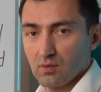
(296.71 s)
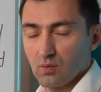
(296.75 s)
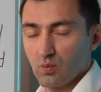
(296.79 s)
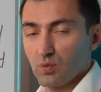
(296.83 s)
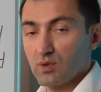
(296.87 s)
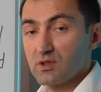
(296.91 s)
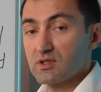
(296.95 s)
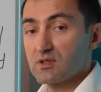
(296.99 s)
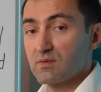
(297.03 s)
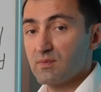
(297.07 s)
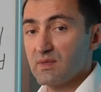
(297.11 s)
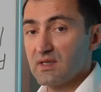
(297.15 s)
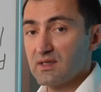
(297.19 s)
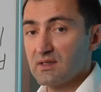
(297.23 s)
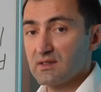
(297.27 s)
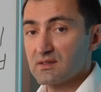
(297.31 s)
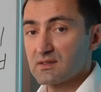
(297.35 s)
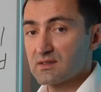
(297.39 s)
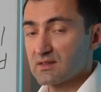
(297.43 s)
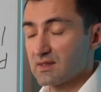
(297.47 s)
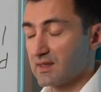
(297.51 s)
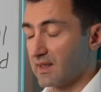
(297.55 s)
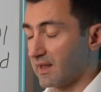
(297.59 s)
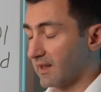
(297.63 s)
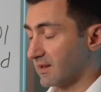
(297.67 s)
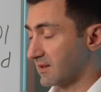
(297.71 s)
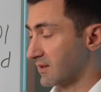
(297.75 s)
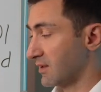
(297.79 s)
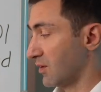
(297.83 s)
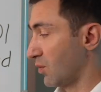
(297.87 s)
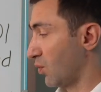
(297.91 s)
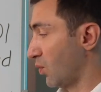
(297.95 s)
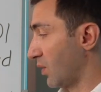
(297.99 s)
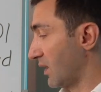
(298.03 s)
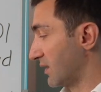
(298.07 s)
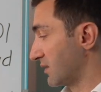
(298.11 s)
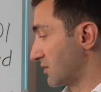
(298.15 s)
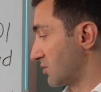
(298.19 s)
Which means that
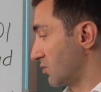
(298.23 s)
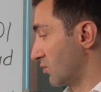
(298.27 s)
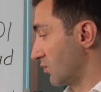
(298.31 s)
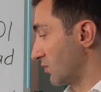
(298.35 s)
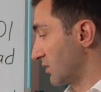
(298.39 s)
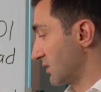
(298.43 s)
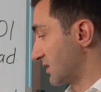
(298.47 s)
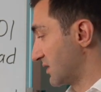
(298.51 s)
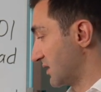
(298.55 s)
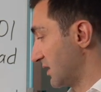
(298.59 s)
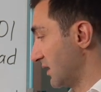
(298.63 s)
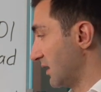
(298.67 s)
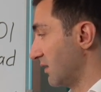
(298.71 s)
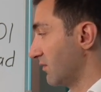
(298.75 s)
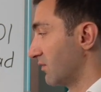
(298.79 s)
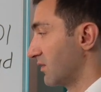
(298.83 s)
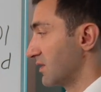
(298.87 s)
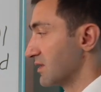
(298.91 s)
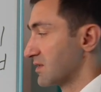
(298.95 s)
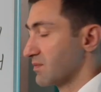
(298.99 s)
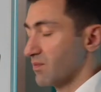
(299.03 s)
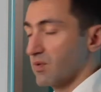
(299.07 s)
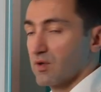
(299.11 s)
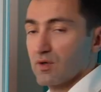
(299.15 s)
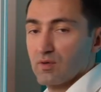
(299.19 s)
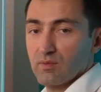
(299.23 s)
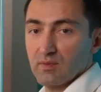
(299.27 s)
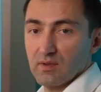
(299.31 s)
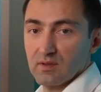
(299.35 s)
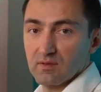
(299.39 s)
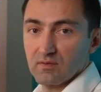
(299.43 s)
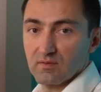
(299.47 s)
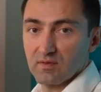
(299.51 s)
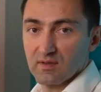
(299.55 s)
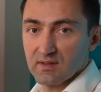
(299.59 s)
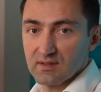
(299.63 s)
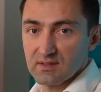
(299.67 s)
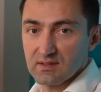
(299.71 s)
once you receive this
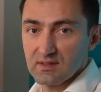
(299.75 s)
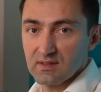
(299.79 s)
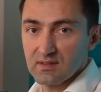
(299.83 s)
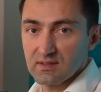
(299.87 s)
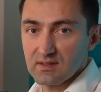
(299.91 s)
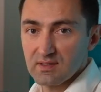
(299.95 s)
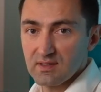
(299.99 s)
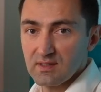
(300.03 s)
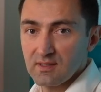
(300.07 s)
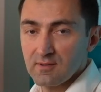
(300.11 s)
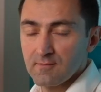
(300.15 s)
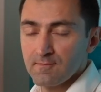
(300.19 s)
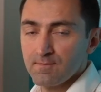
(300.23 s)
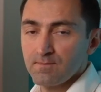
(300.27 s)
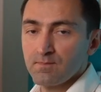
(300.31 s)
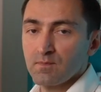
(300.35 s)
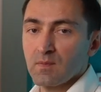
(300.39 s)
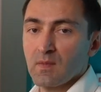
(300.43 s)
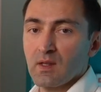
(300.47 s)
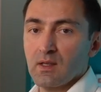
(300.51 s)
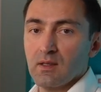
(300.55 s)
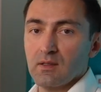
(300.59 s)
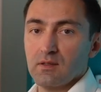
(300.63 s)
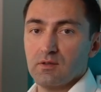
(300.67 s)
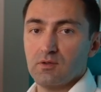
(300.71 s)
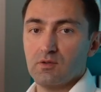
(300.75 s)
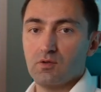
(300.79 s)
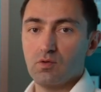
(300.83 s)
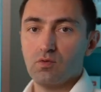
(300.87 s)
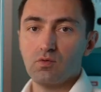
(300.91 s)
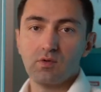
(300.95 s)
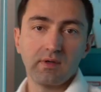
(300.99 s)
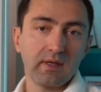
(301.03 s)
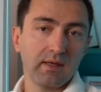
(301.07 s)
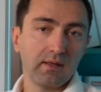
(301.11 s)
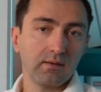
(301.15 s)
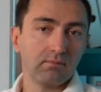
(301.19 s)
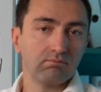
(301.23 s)
permanent residency,
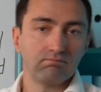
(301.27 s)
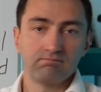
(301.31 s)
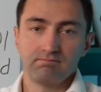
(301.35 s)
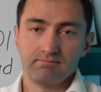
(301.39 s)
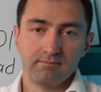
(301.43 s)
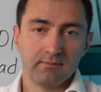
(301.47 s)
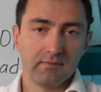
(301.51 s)
you can